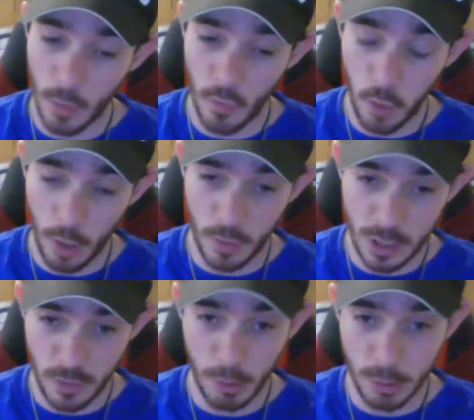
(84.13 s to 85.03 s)
what
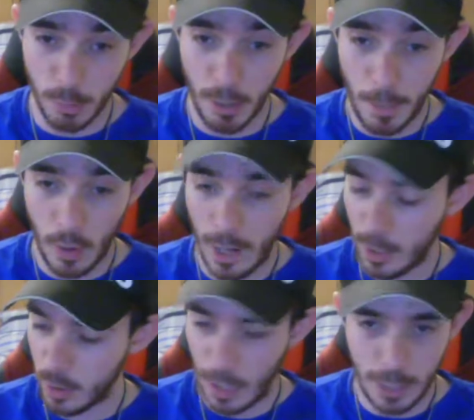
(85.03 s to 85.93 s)
this video is going to be about. I
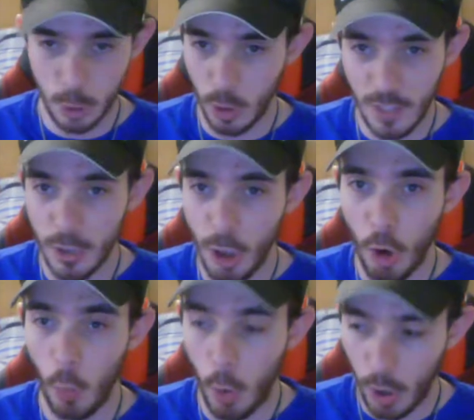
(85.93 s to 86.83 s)
don't even know
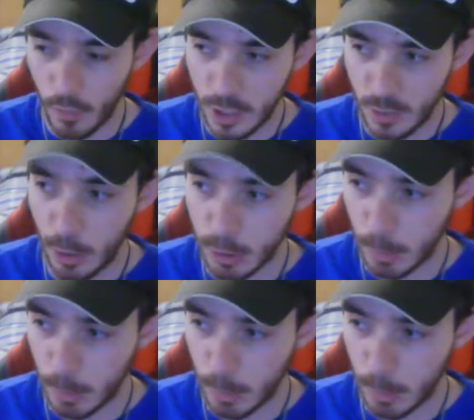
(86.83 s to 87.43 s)
what this video is going